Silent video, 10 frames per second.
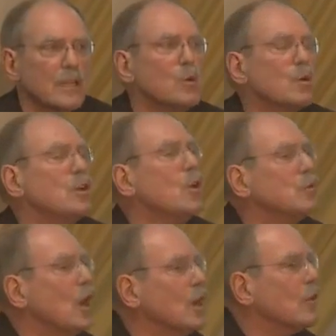You are no
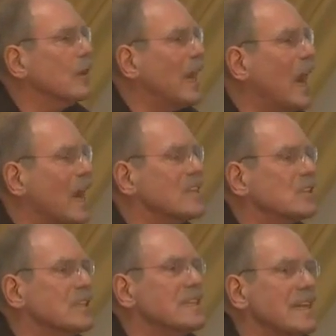longer an
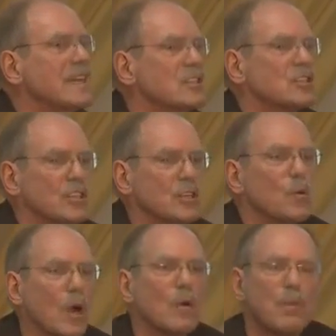island nation,
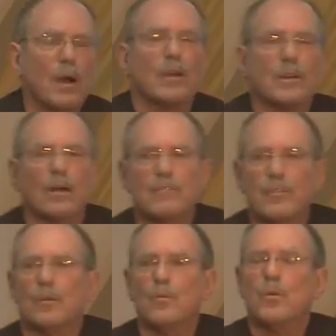you are part
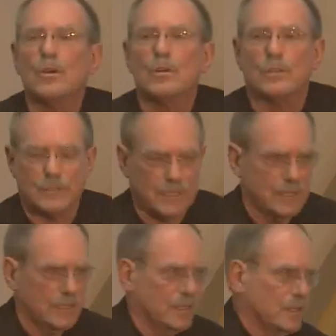of the world.
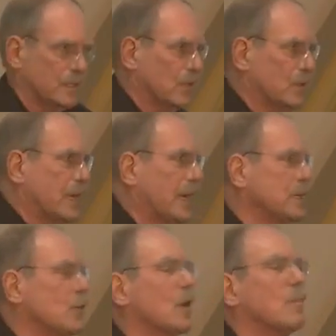Okay?
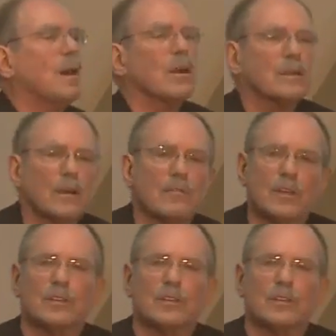You are part of the